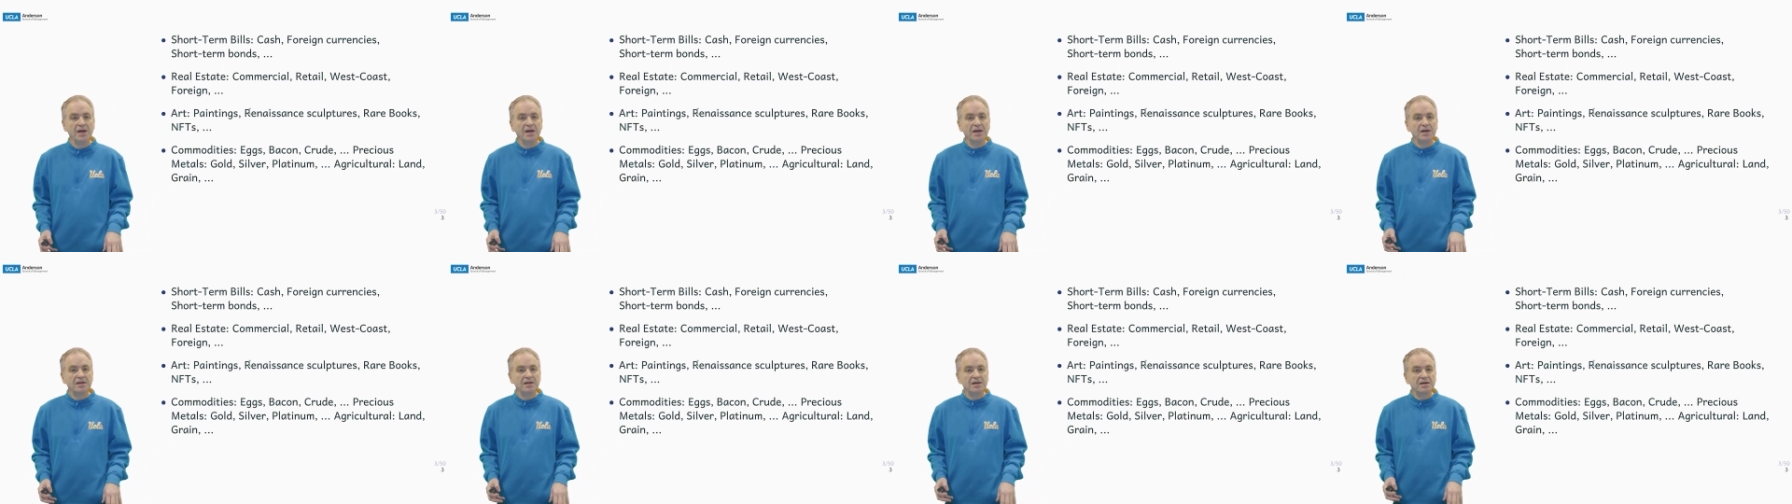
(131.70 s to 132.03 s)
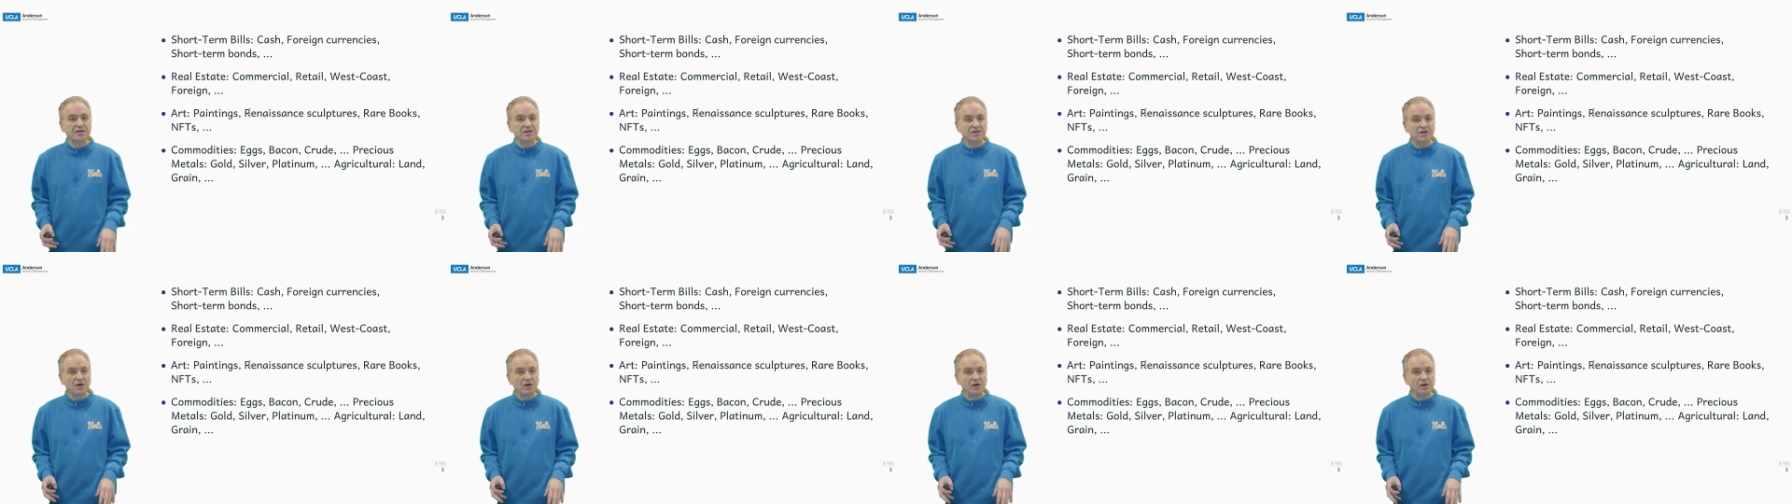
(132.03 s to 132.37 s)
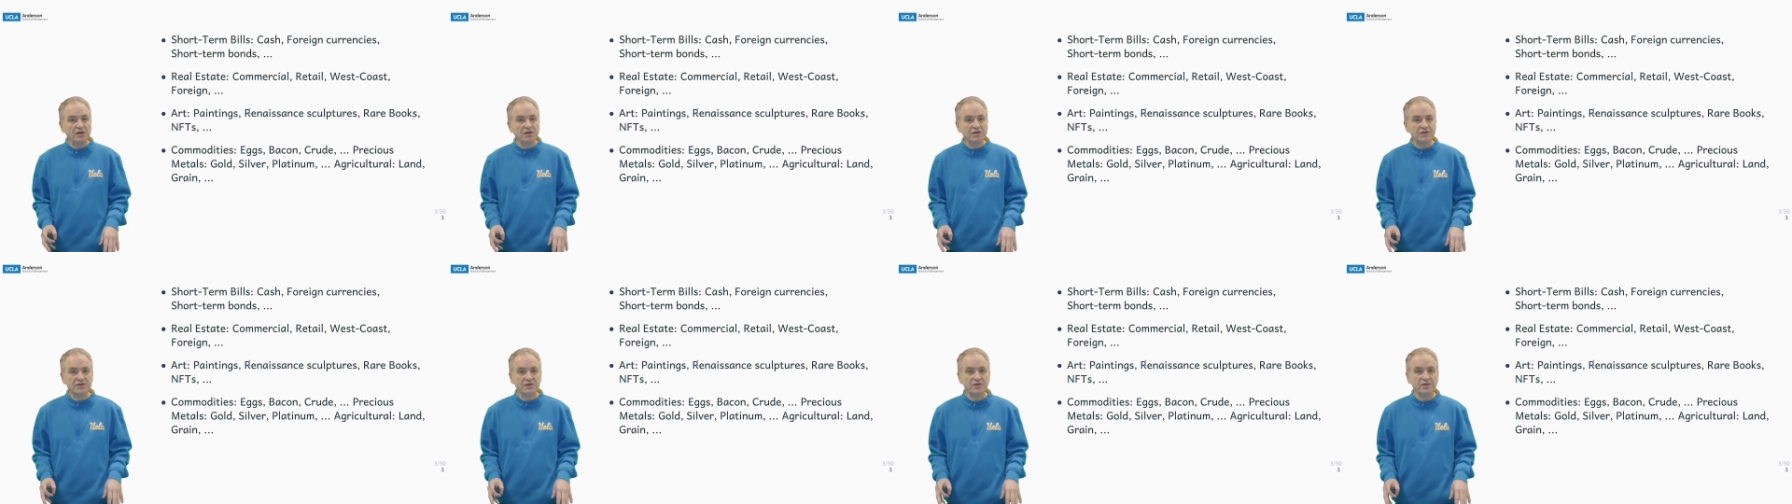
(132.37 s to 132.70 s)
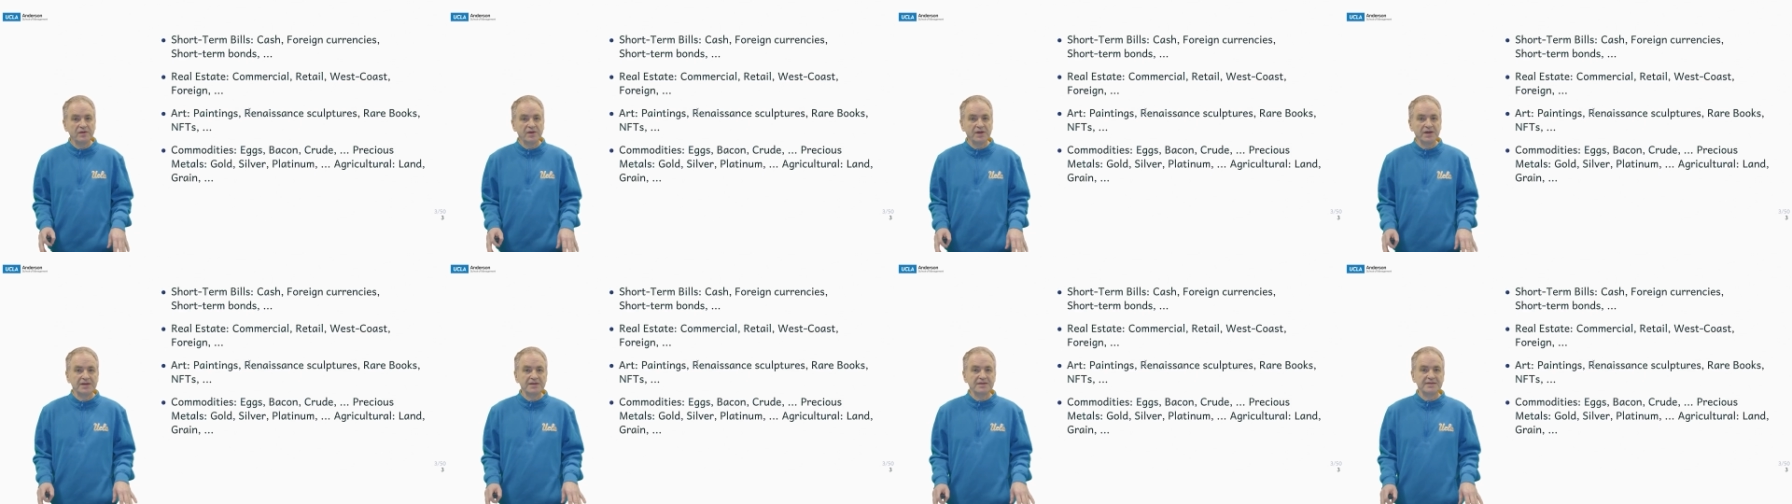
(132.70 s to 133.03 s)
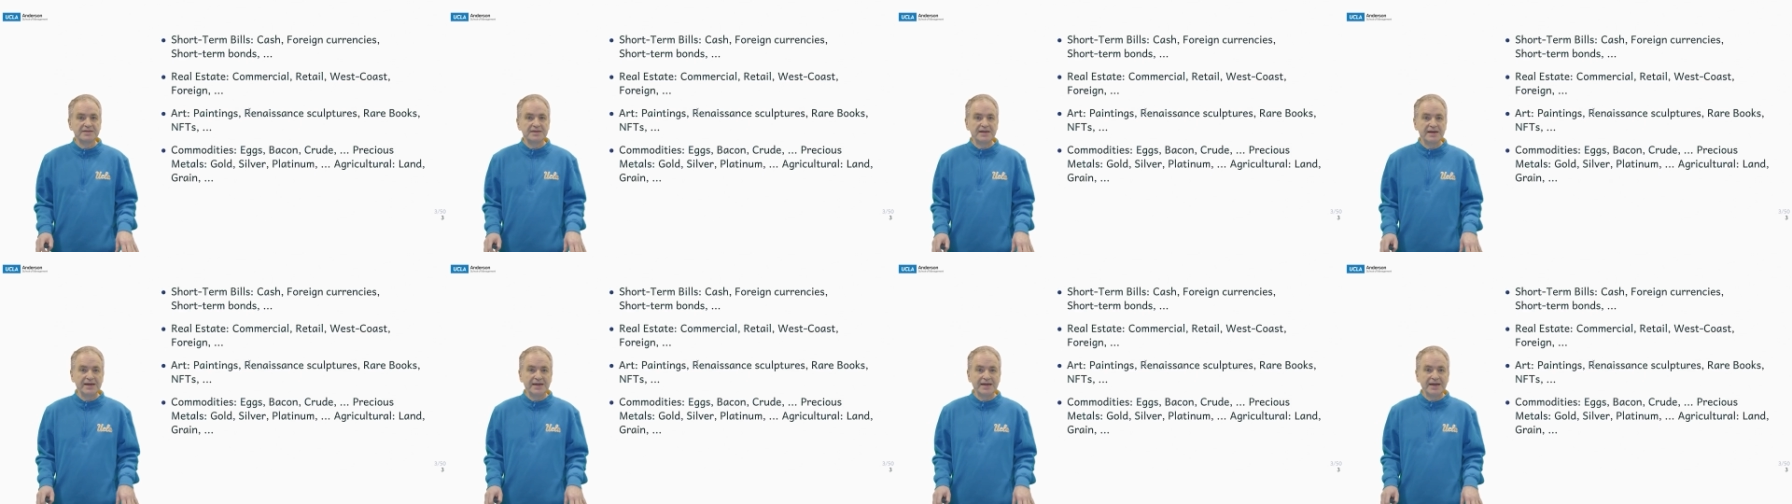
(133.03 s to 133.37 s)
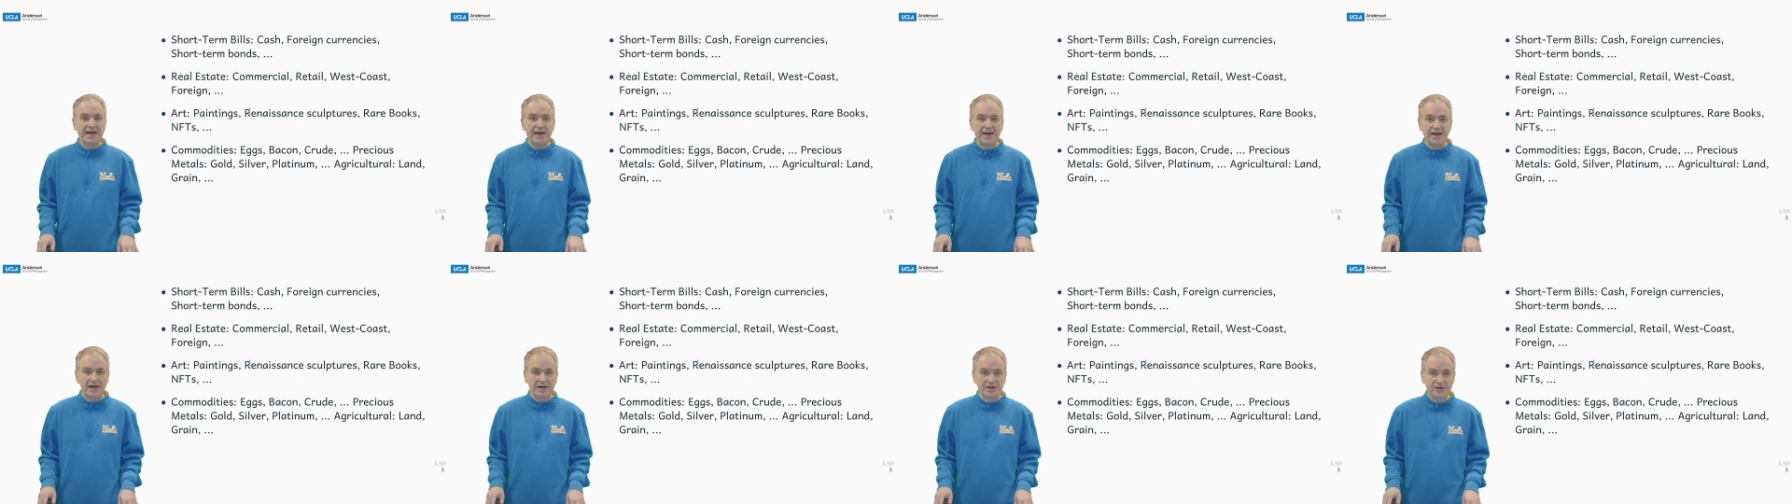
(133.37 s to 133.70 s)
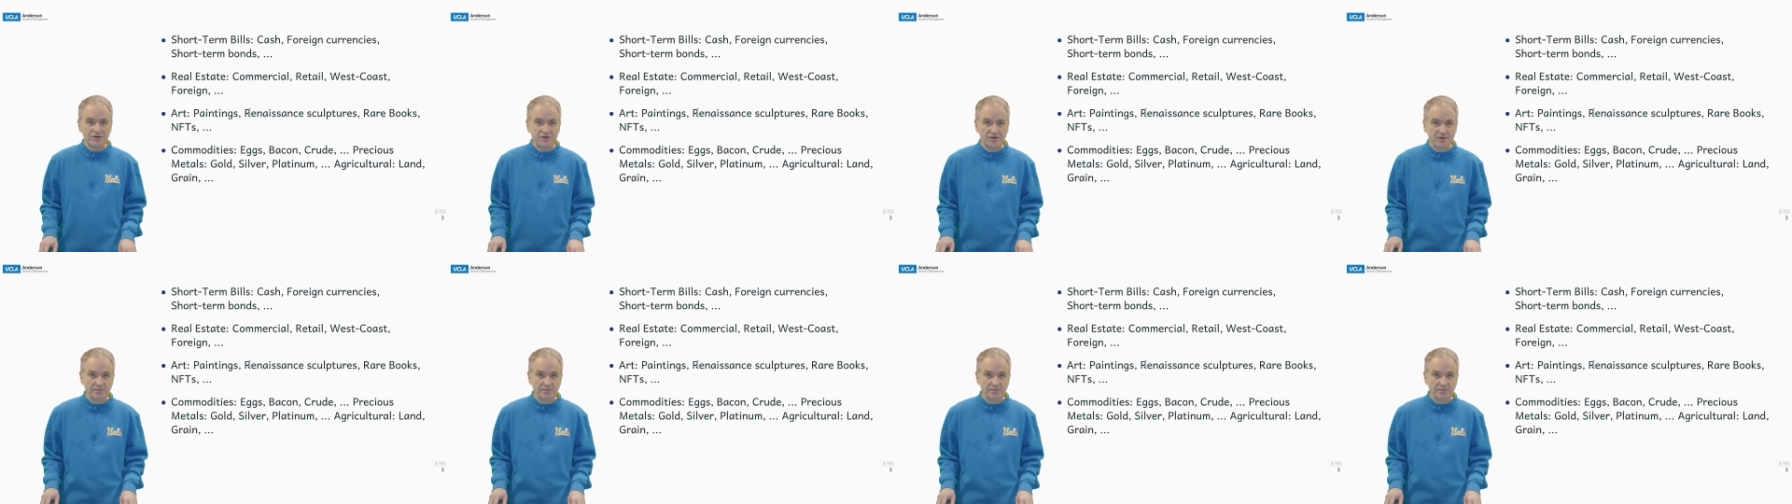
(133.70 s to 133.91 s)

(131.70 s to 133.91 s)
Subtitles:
There's also things like cash,